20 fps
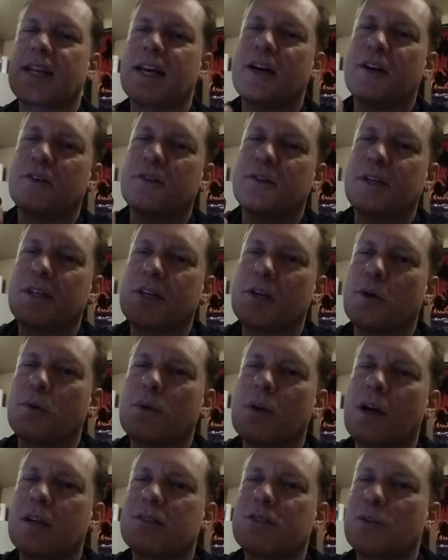Now, you know,
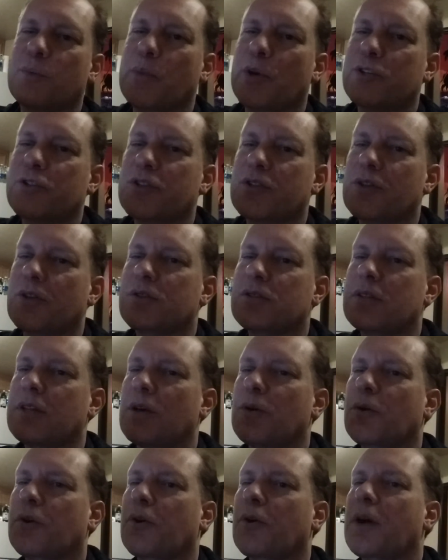not so much in those
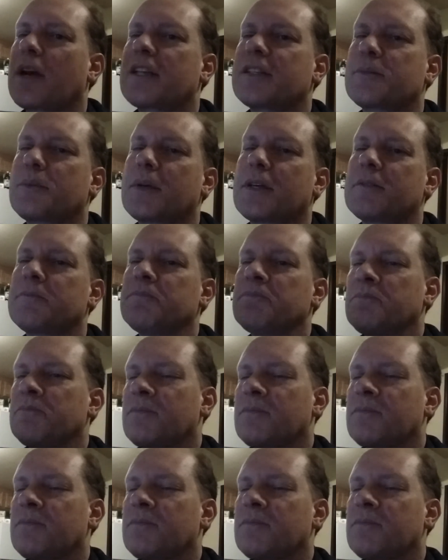lower grades, but